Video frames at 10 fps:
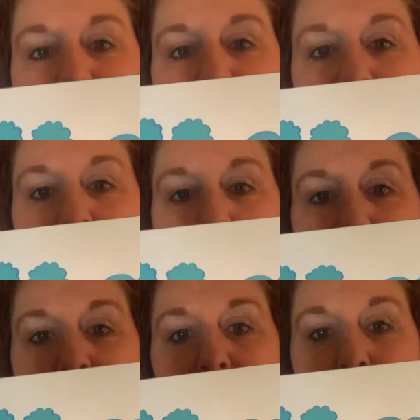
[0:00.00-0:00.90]
the
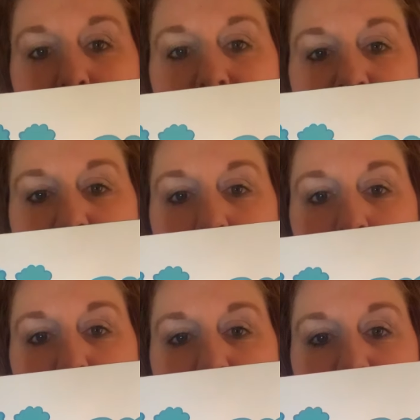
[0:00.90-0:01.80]
3 Billy
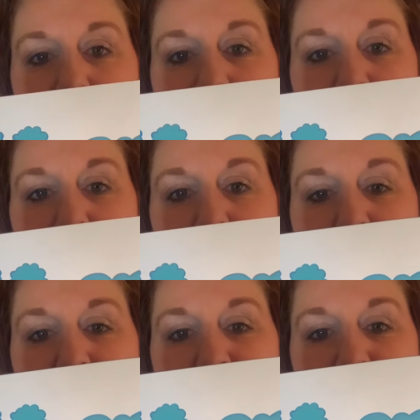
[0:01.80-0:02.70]
Goats
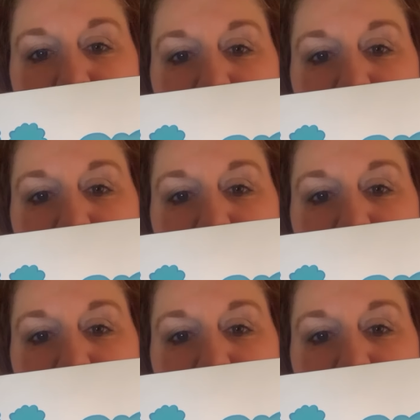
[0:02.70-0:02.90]
Fluff.